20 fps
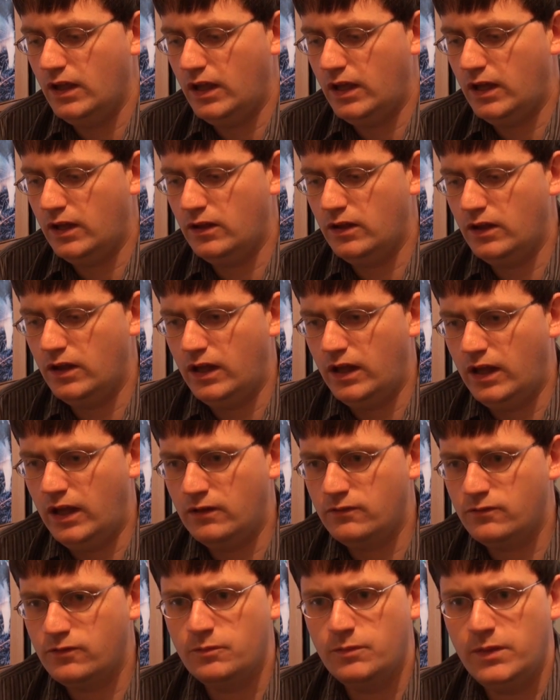
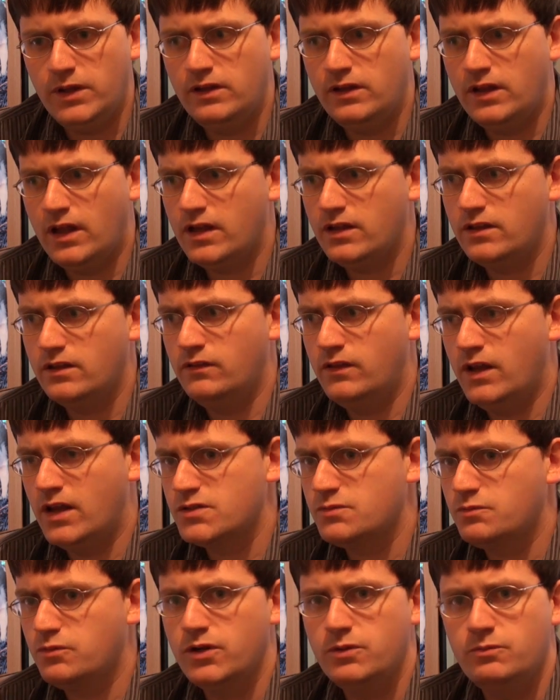and for me,
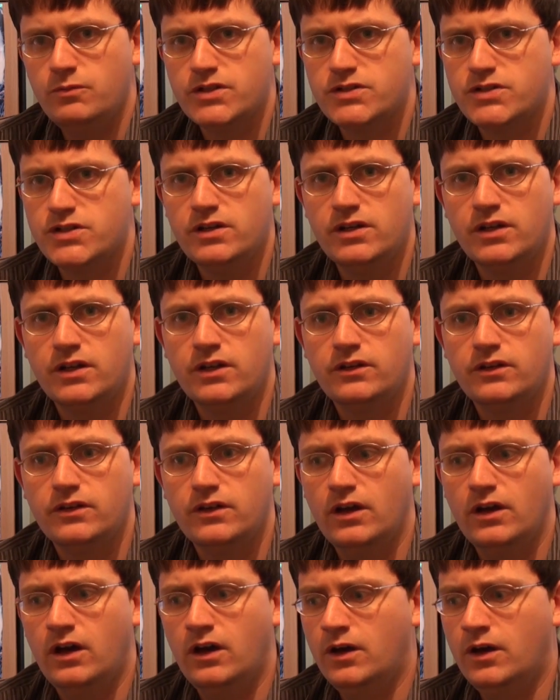that's pretty much it.
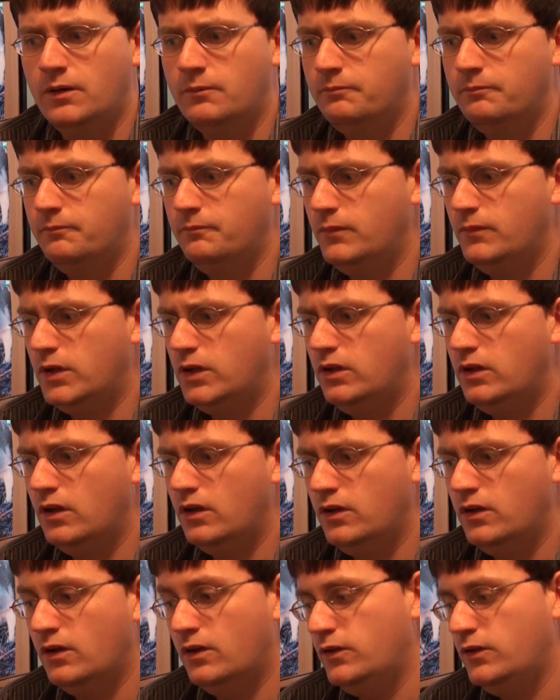
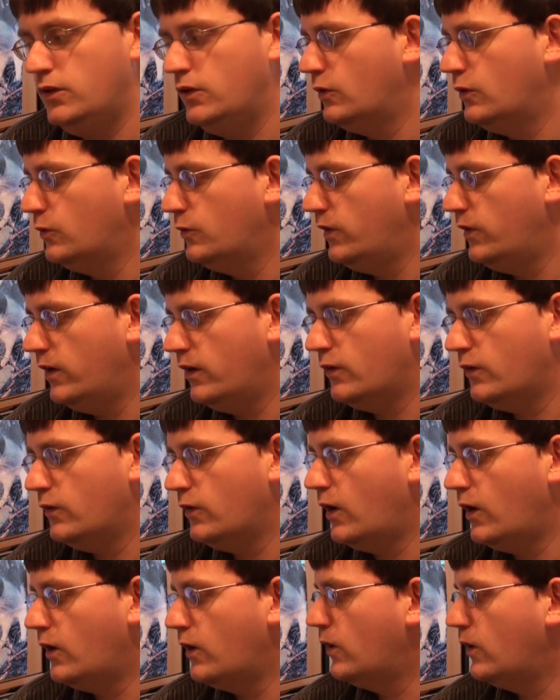You know, there
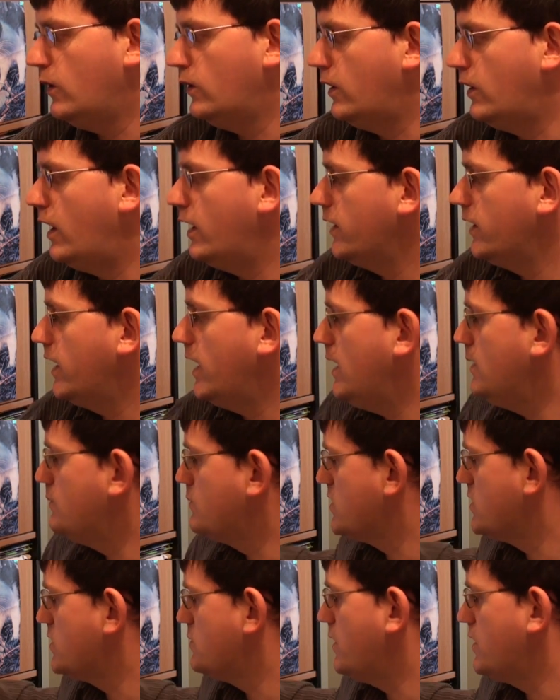are a lot of
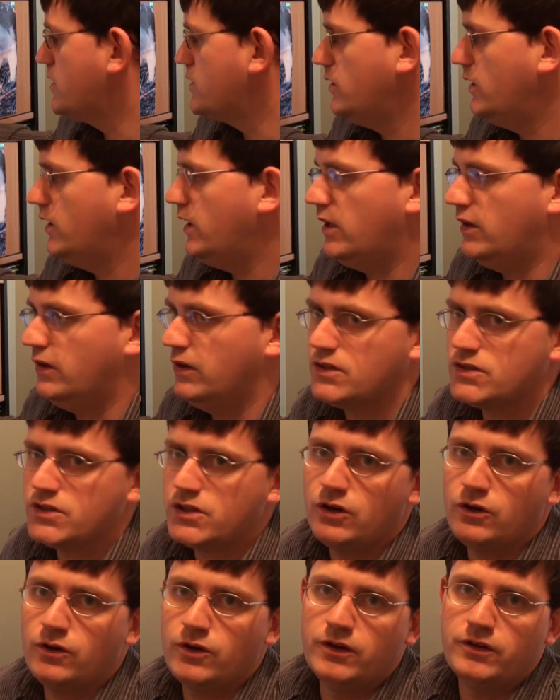games, especially in this
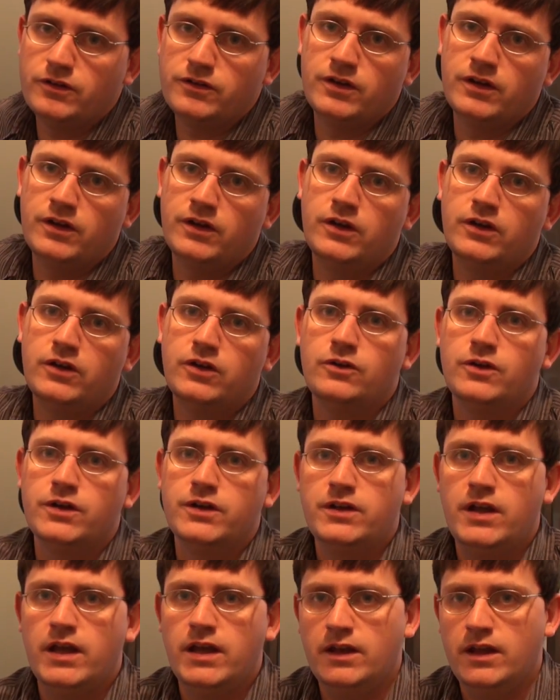current
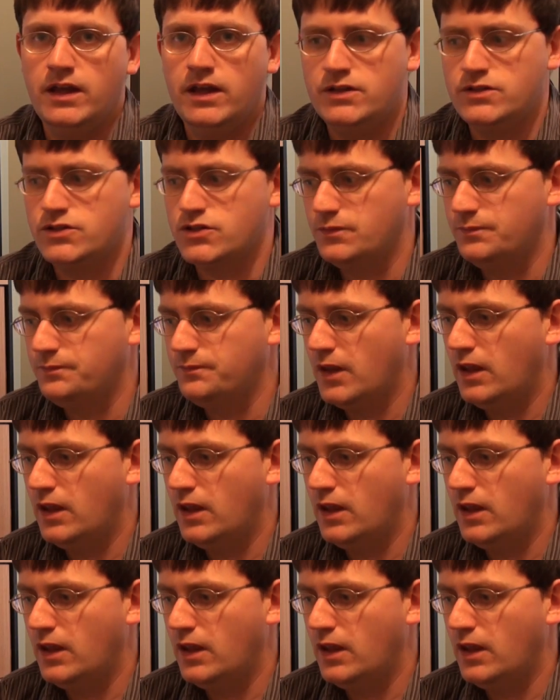day and age,